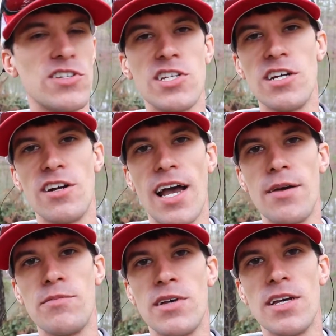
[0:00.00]
you see your
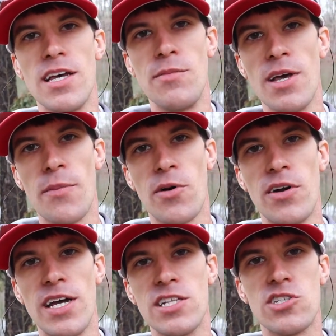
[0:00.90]
name, hit me up
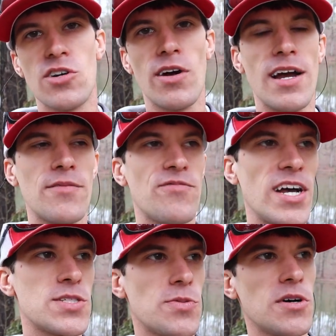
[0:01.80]
on Instagram,
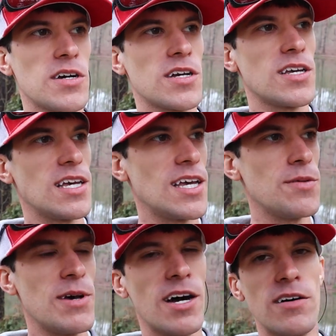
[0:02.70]
Facebook,
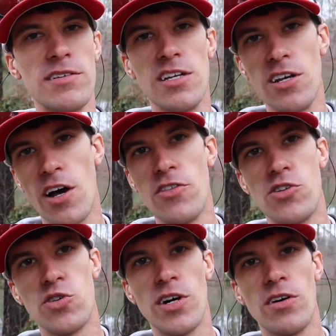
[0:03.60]
email. You know
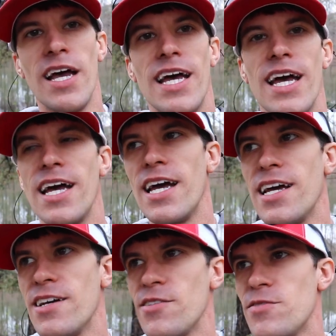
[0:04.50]
the drill. Twitter,
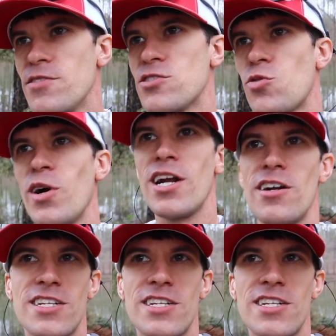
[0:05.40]
TikTok. Twitter,